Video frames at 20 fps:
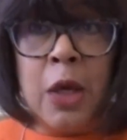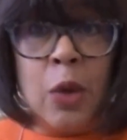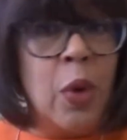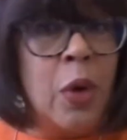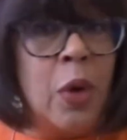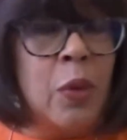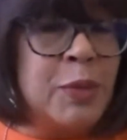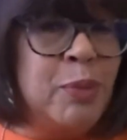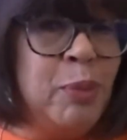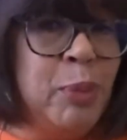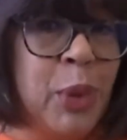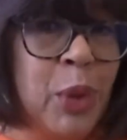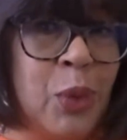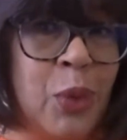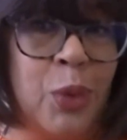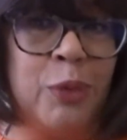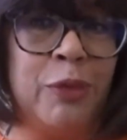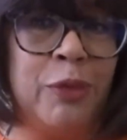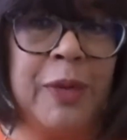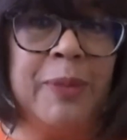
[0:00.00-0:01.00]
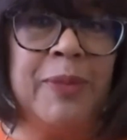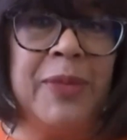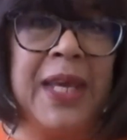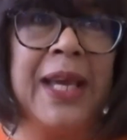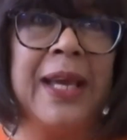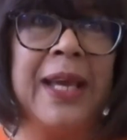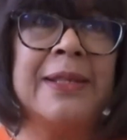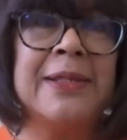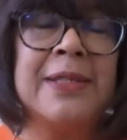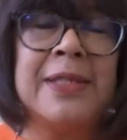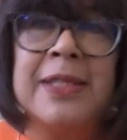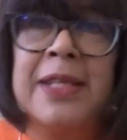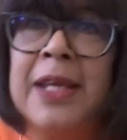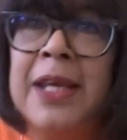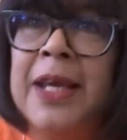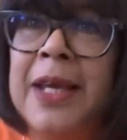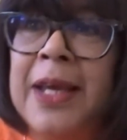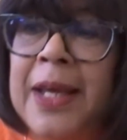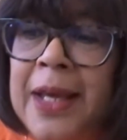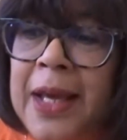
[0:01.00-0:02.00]
What was born from that
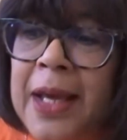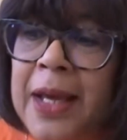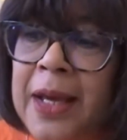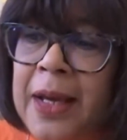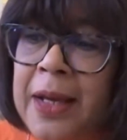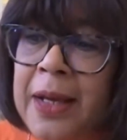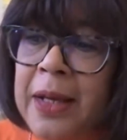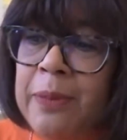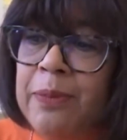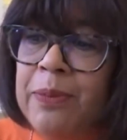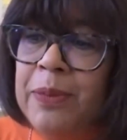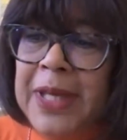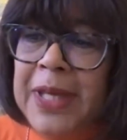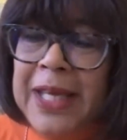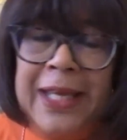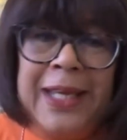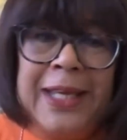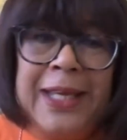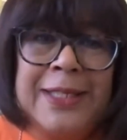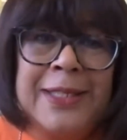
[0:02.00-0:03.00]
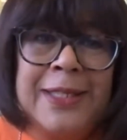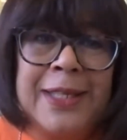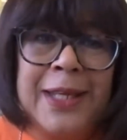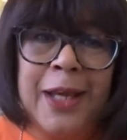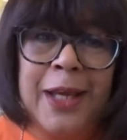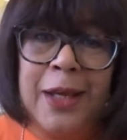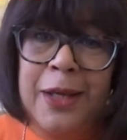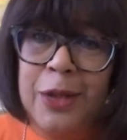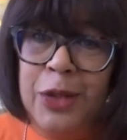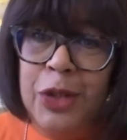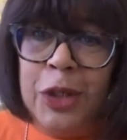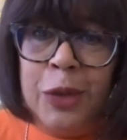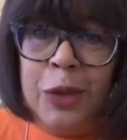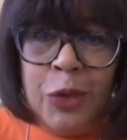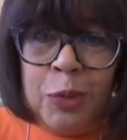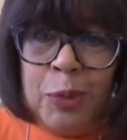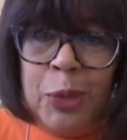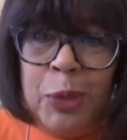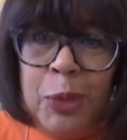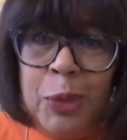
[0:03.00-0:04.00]
is a
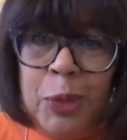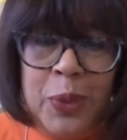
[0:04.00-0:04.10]
youth board.